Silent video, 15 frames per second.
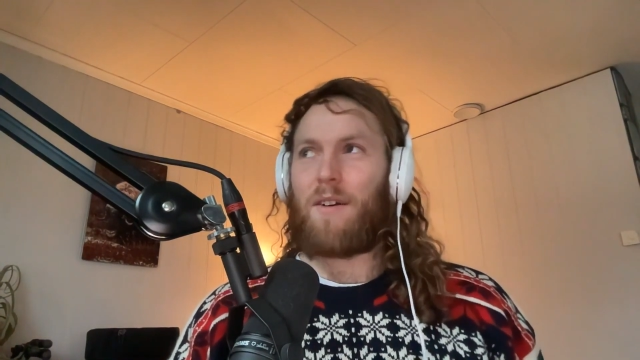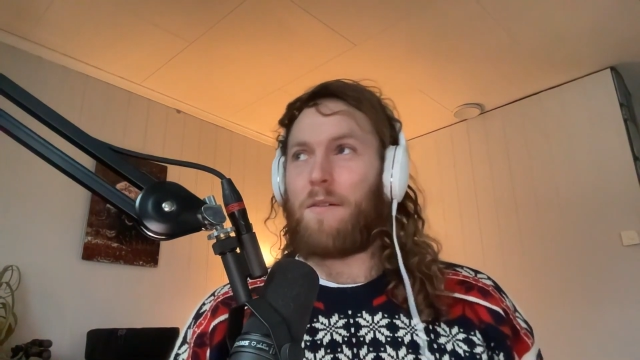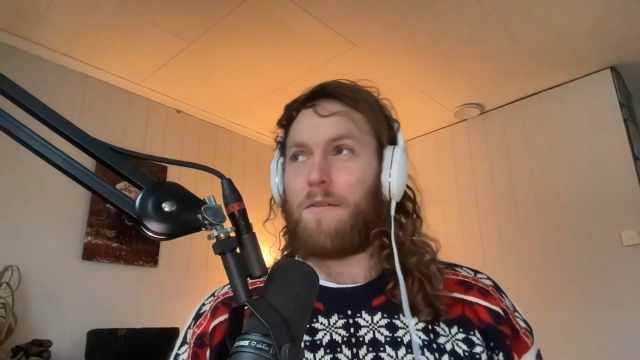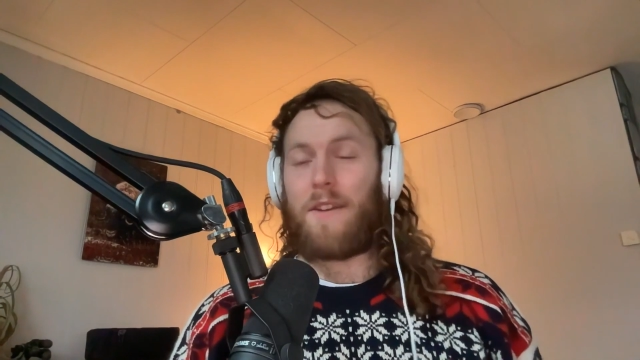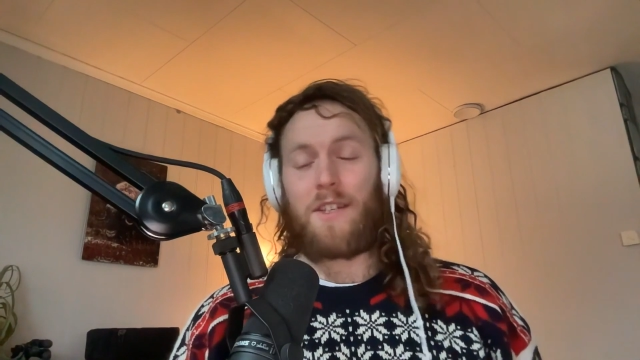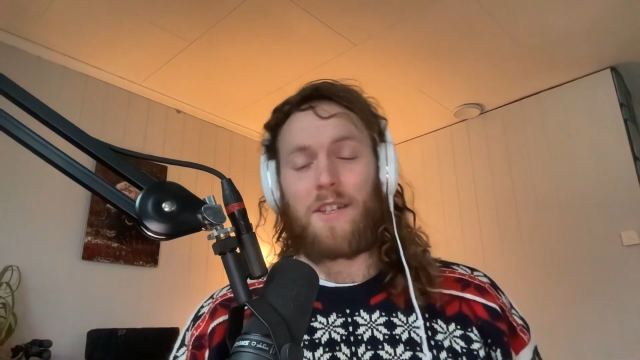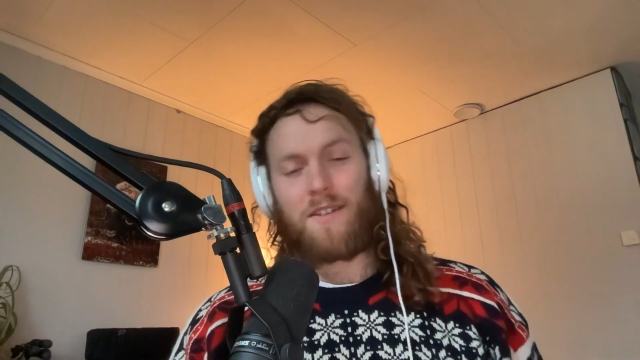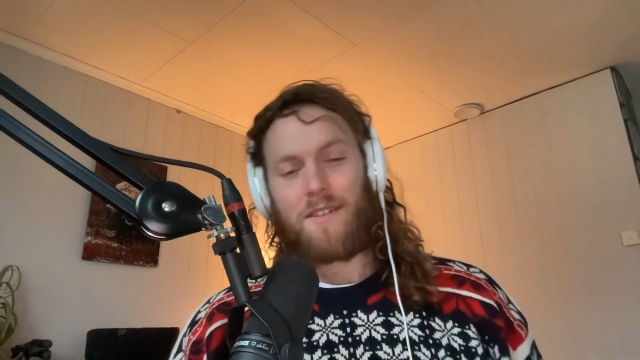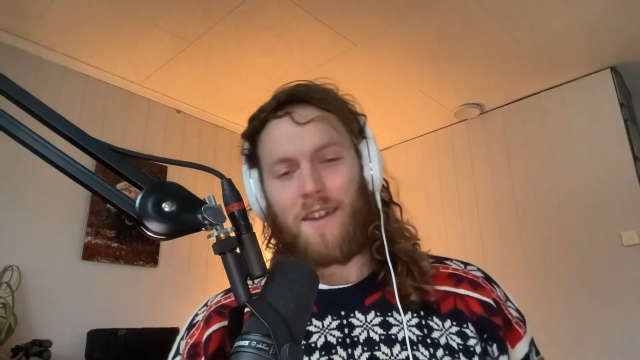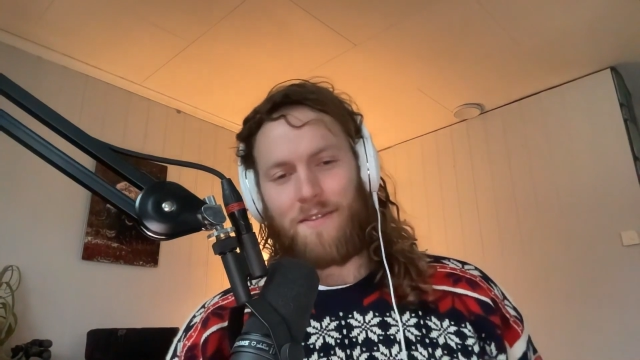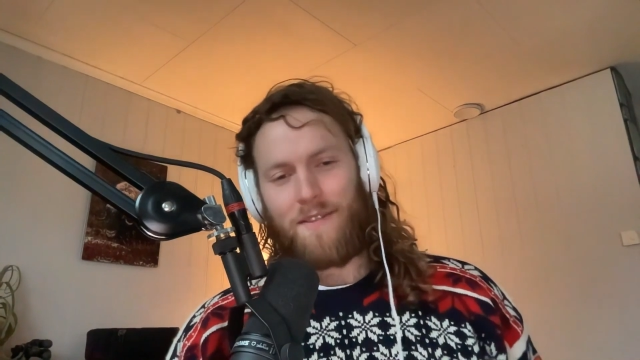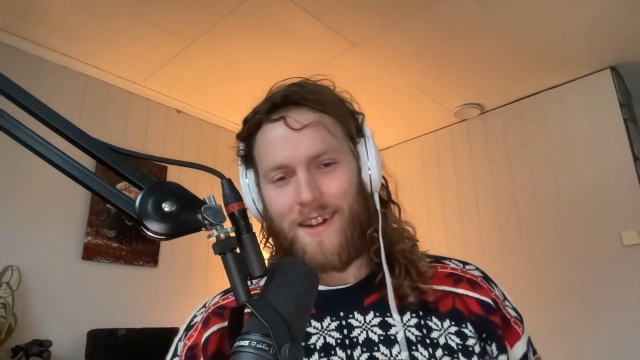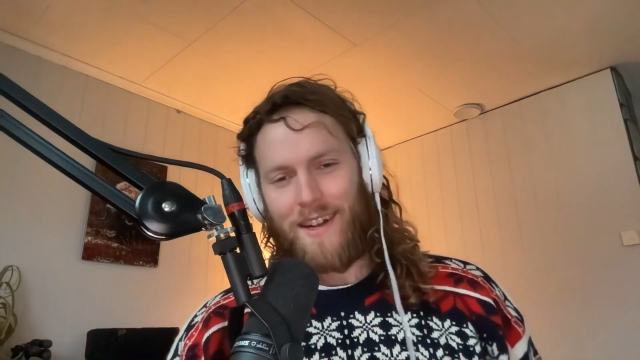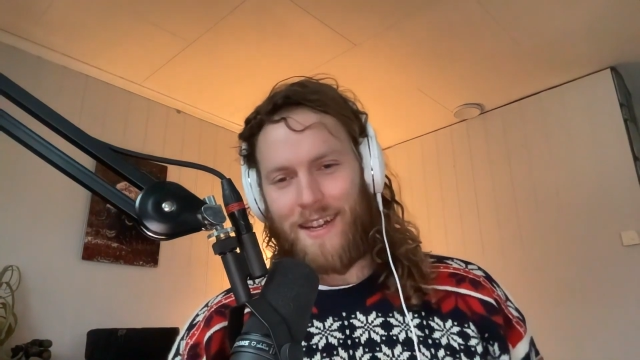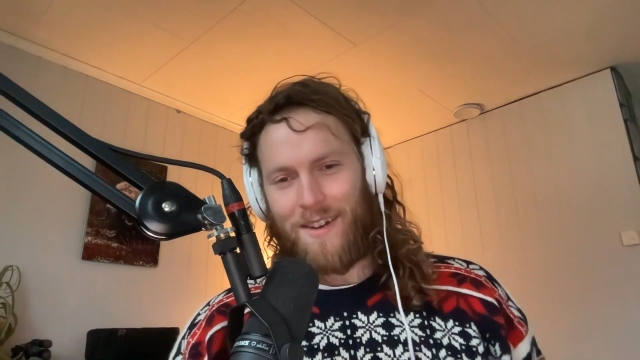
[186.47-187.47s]
fish is
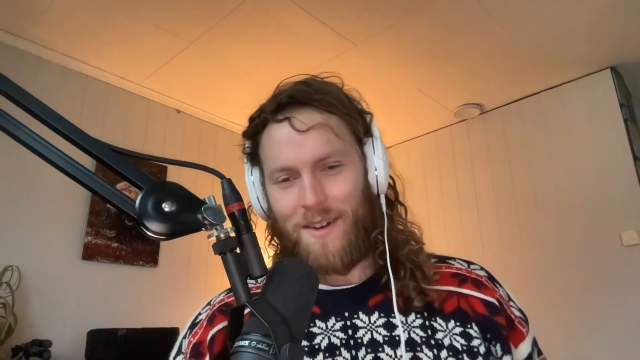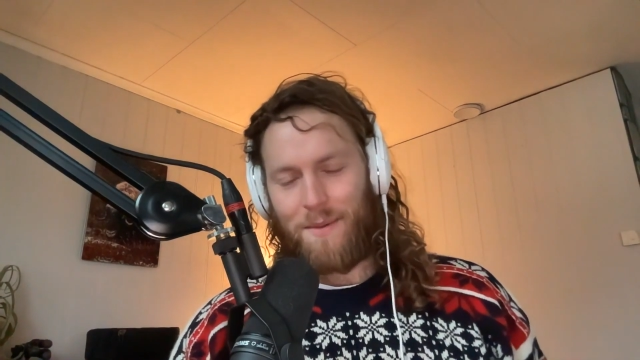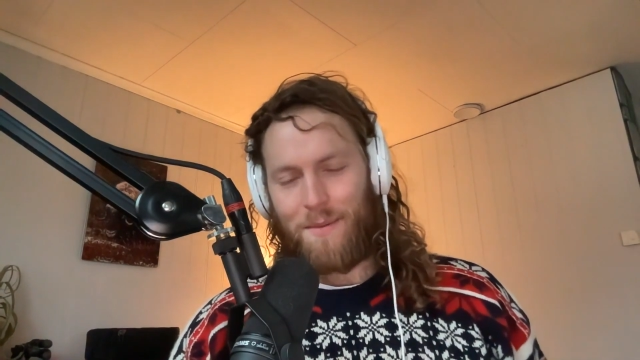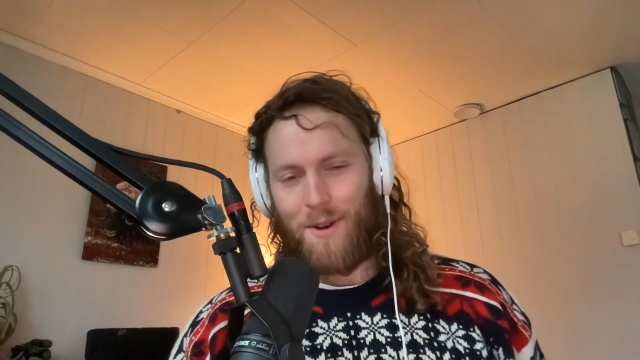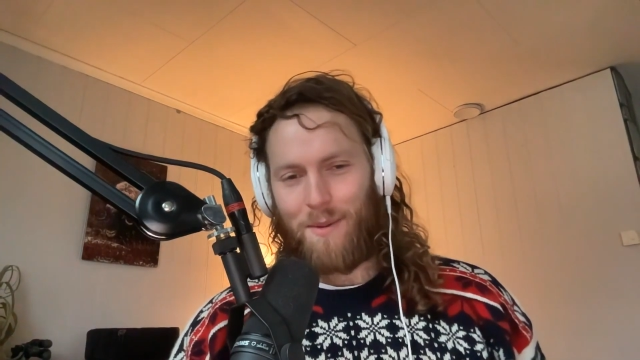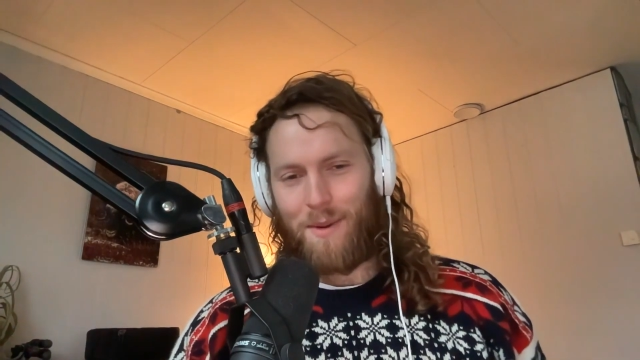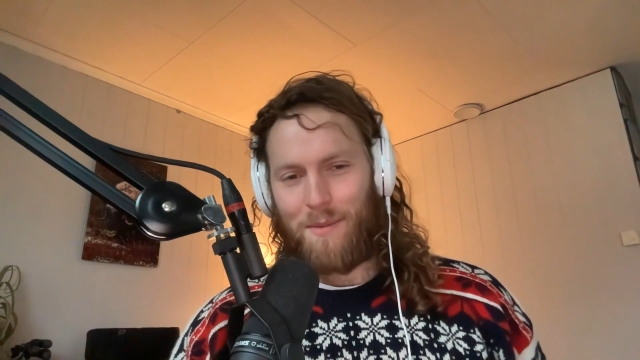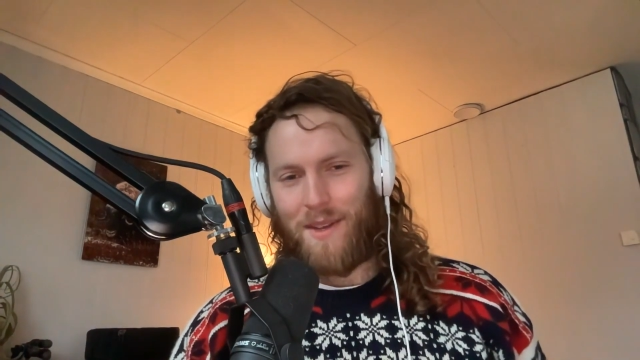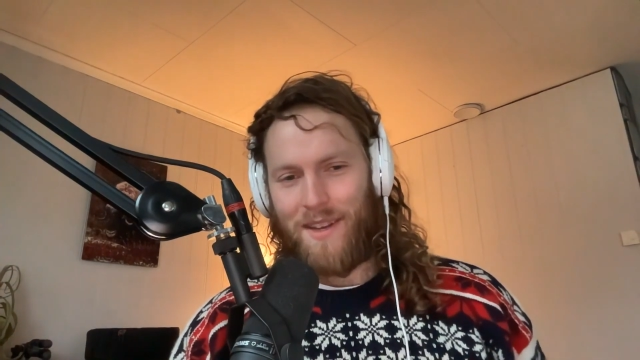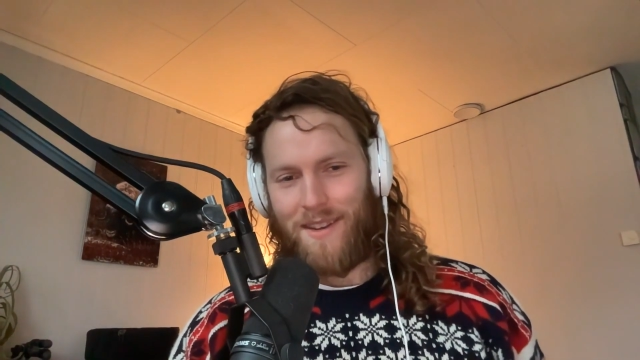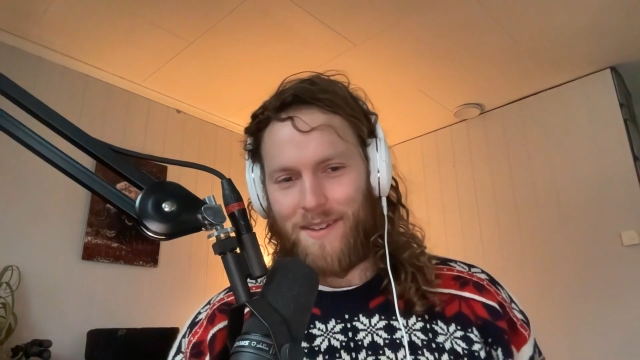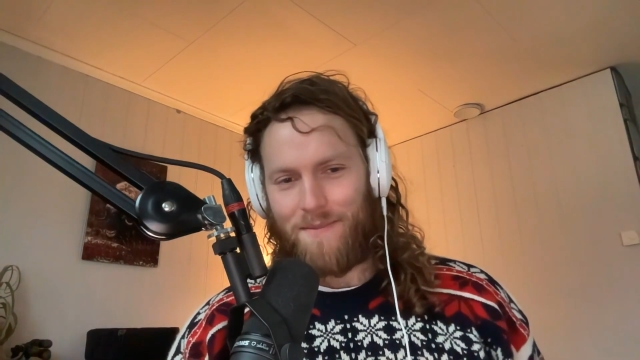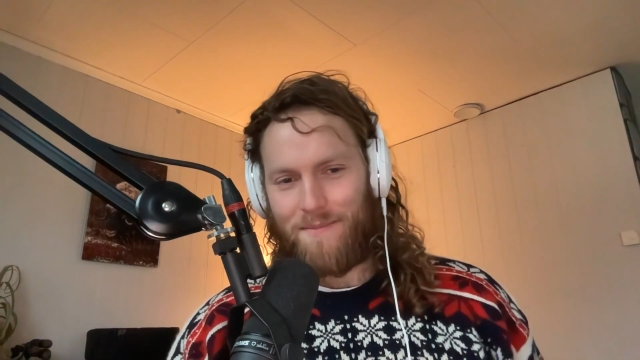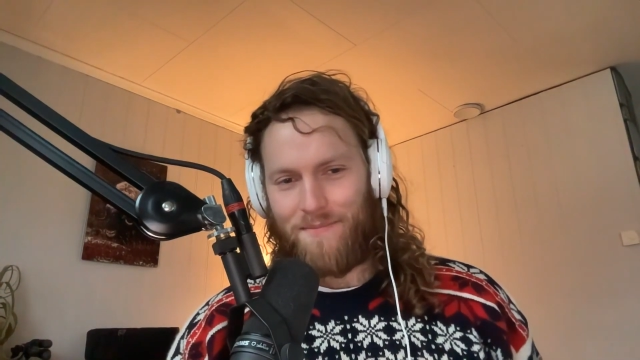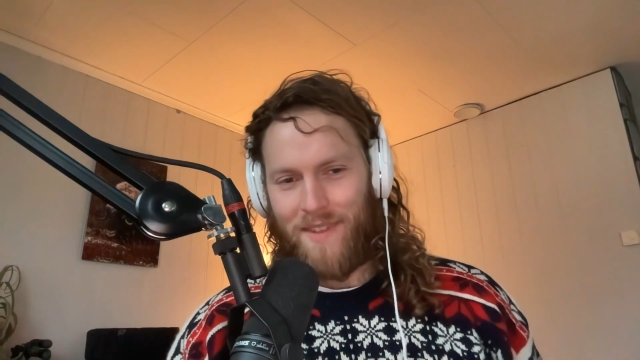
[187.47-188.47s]
definitely not a problem here.